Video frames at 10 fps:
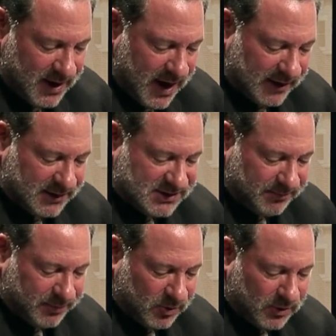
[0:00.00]
and it is
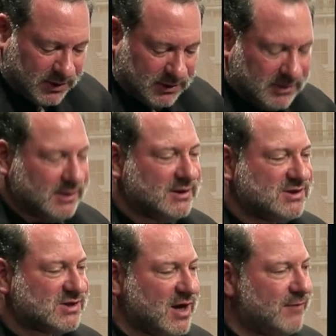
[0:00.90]
important in the
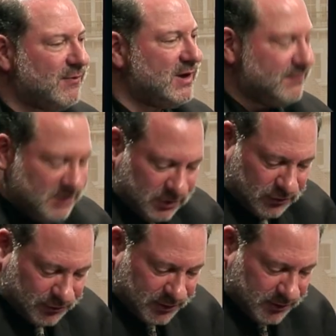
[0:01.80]
discovery of new
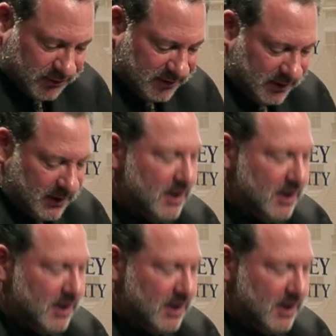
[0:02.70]
truth,